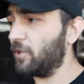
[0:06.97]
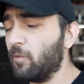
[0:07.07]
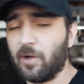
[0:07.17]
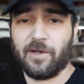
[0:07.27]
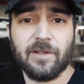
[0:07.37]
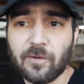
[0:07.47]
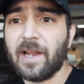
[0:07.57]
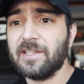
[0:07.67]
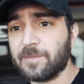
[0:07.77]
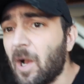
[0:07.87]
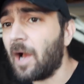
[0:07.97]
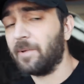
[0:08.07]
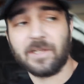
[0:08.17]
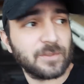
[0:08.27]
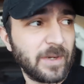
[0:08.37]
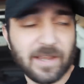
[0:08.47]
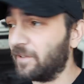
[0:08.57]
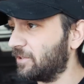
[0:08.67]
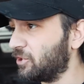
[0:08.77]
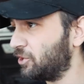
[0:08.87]
you are in the right spot because we
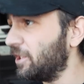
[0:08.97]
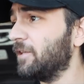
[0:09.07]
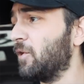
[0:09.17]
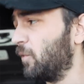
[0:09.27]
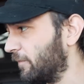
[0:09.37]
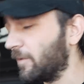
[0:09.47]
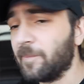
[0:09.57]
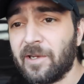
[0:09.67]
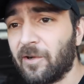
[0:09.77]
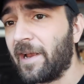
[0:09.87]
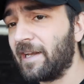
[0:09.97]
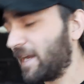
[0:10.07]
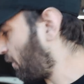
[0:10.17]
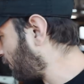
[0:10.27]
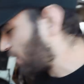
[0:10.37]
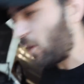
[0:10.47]
have a shitload of them here right now. We've